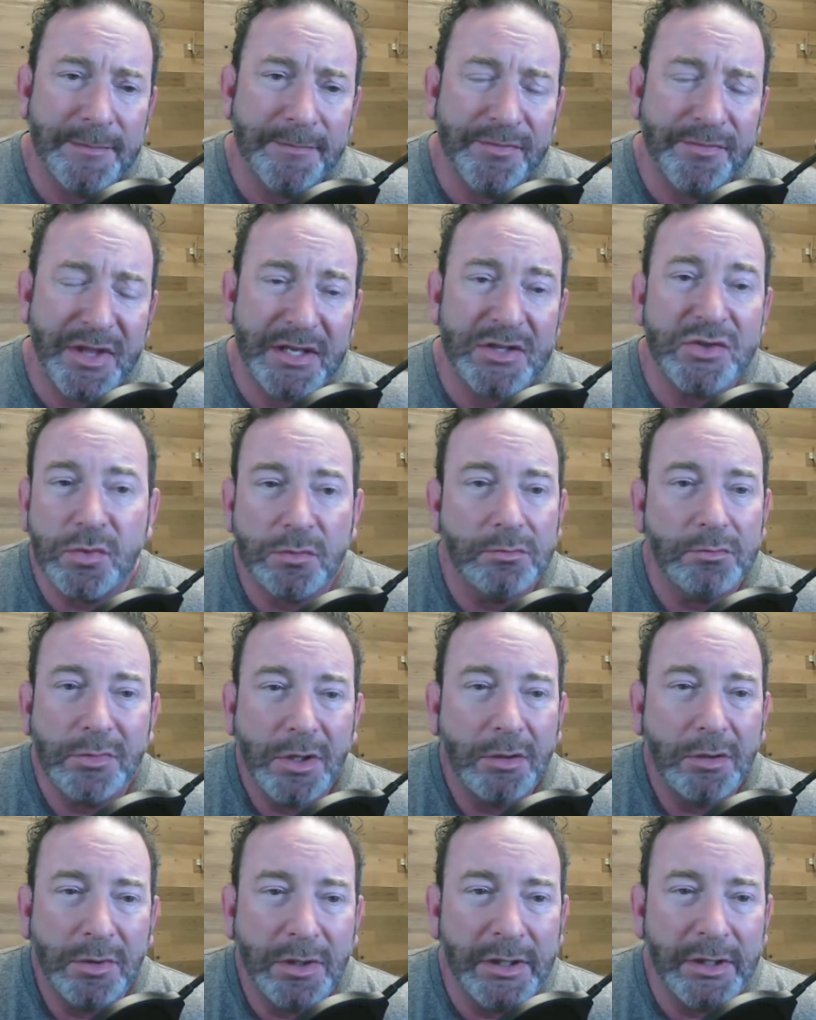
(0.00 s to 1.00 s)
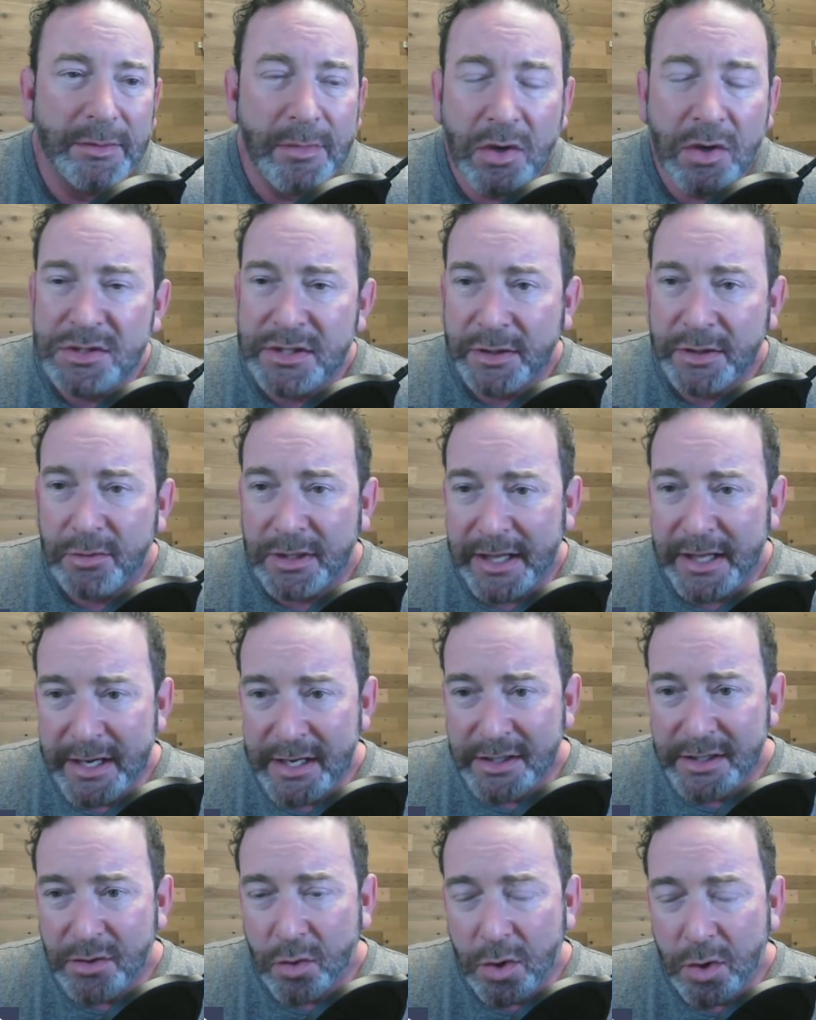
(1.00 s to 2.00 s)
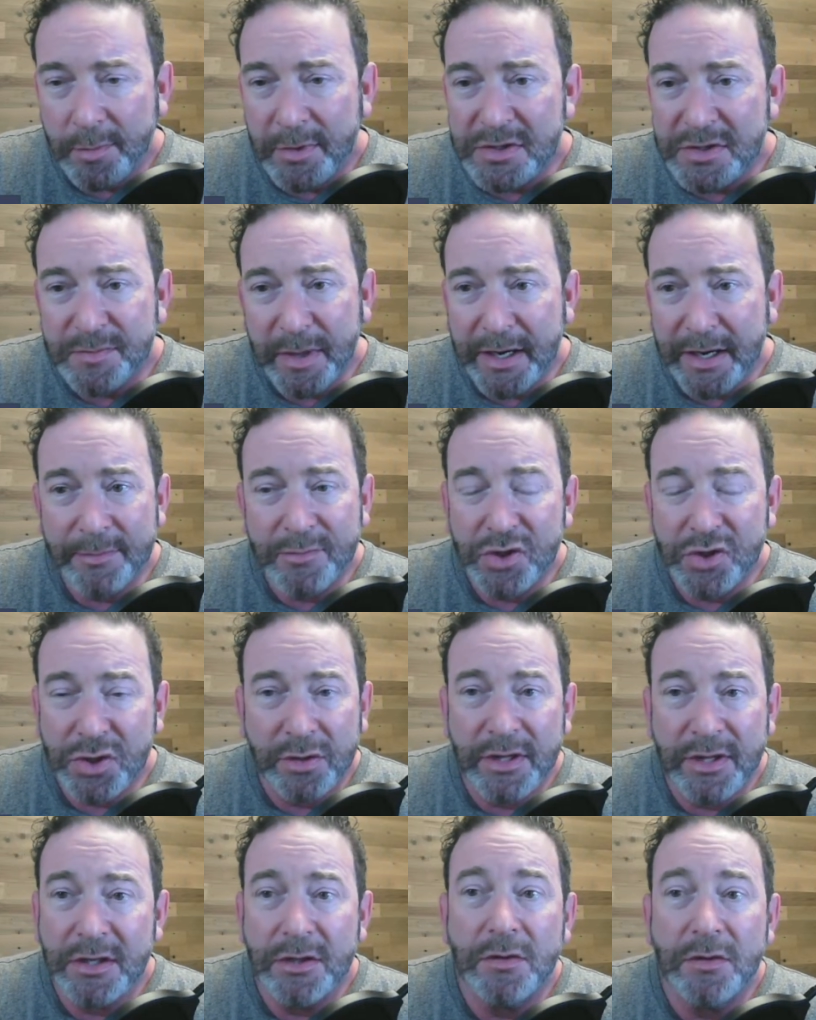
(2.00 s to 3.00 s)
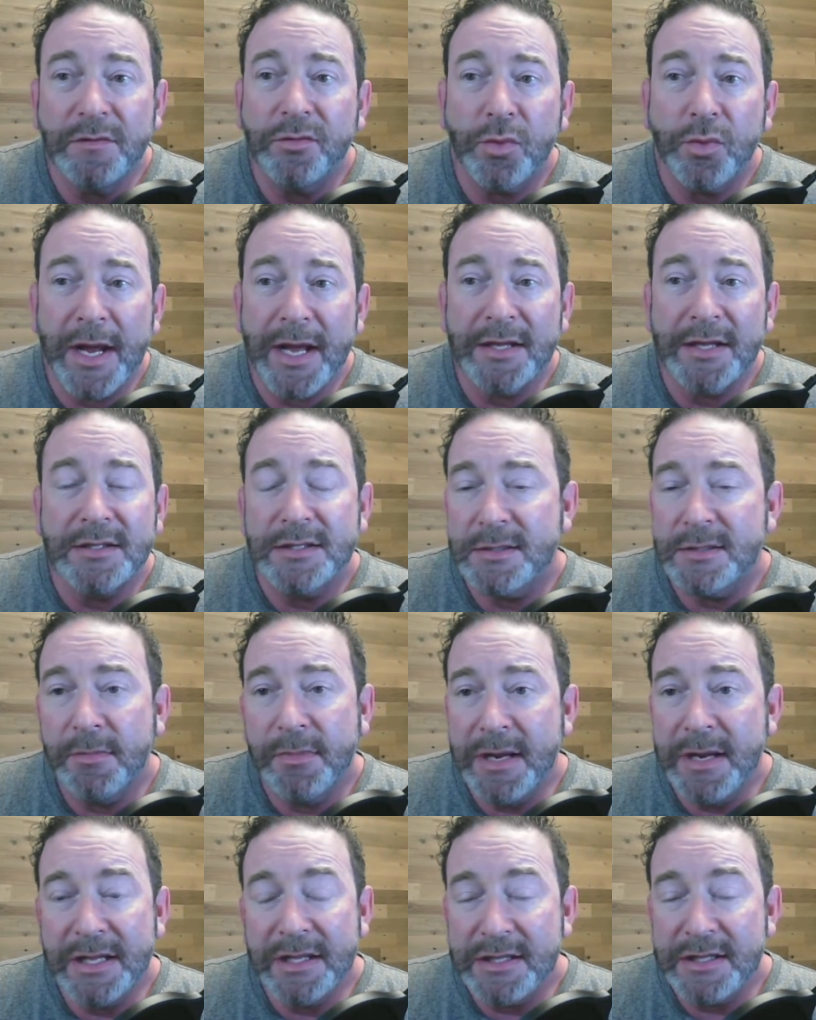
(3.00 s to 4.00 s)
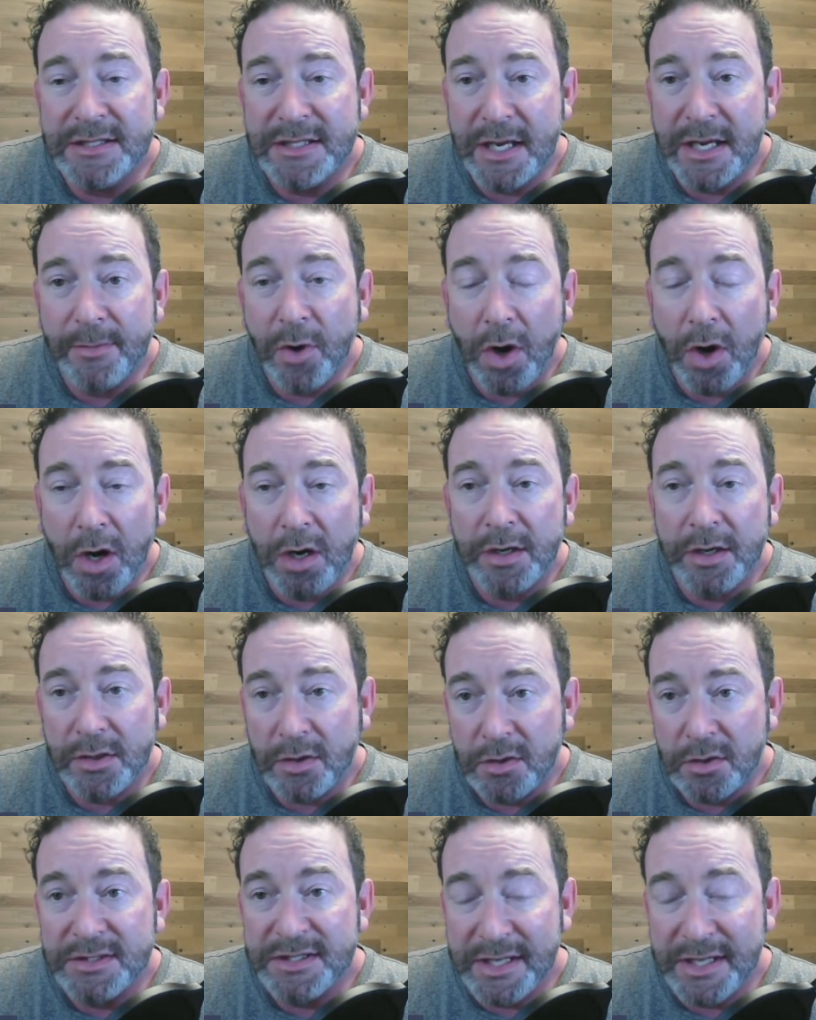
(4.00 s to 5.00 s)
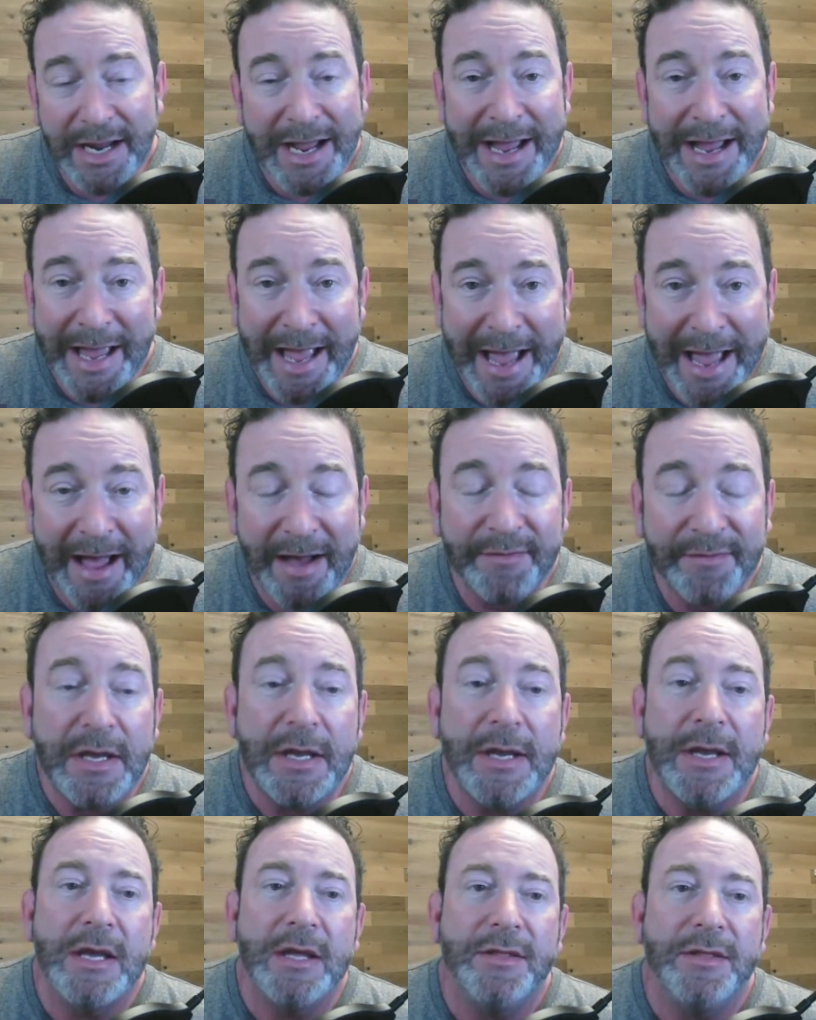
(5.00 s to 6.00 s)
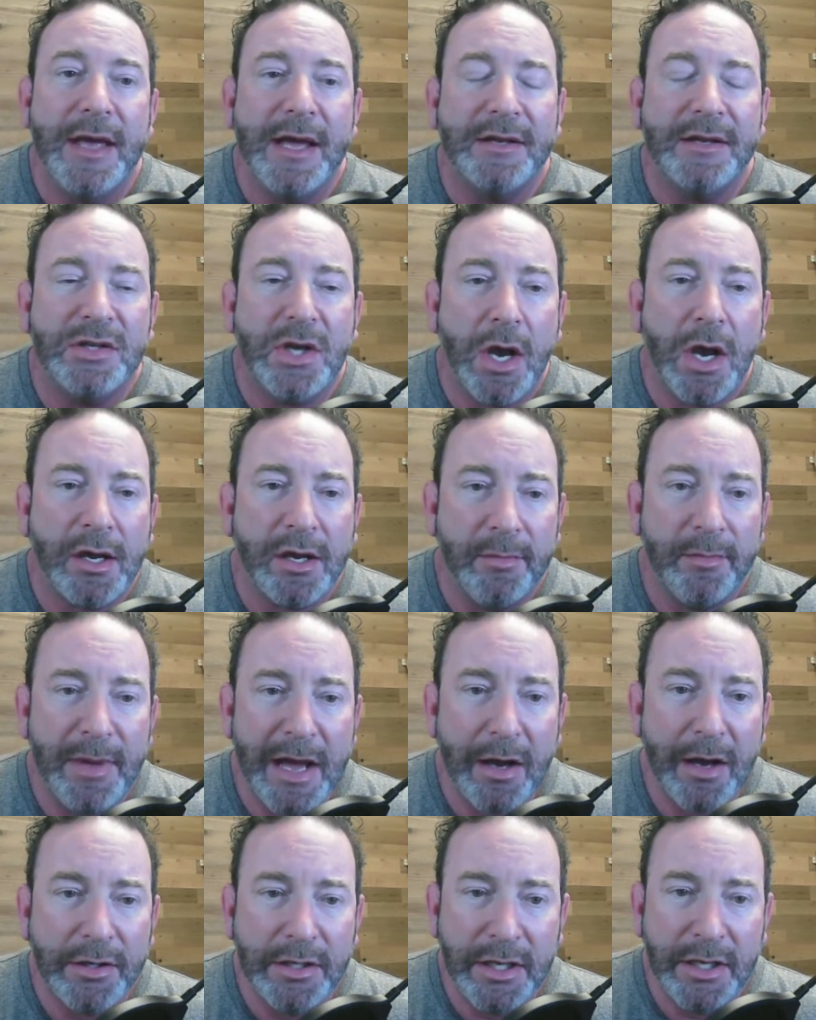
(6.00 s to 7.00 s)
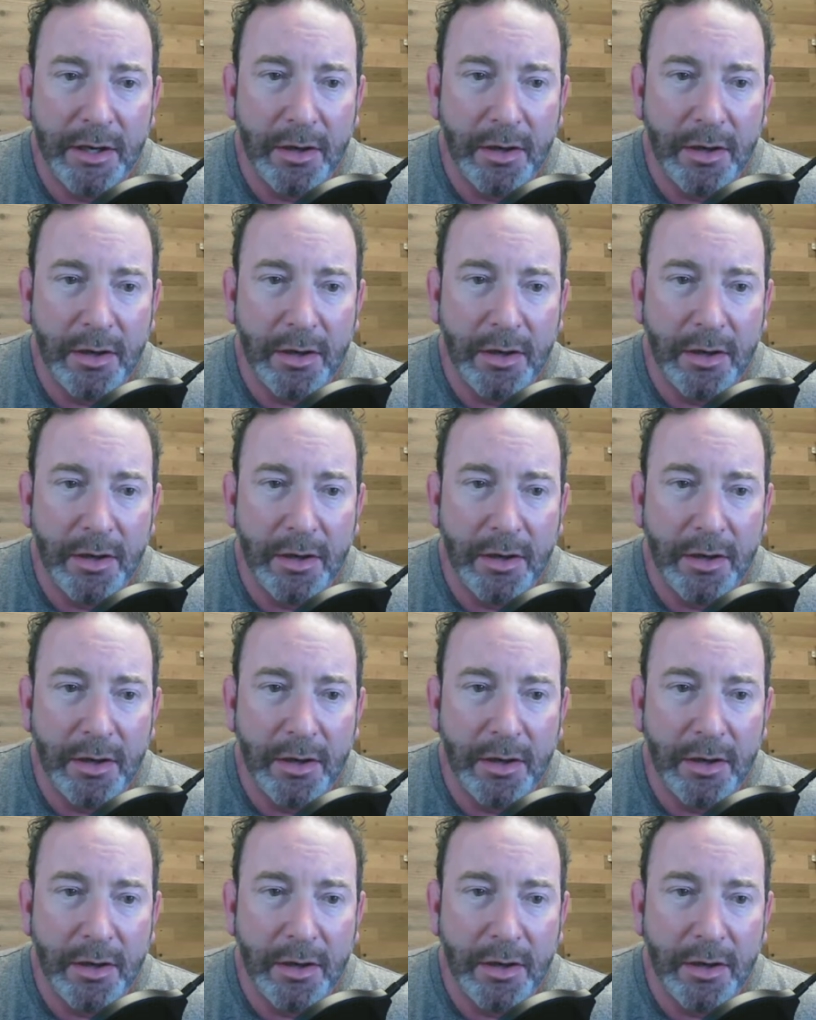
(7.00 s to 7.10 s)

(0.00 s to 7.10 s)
things really mostly related to hormones, but I'm sure that you've read many of the same articles that I have that talk about,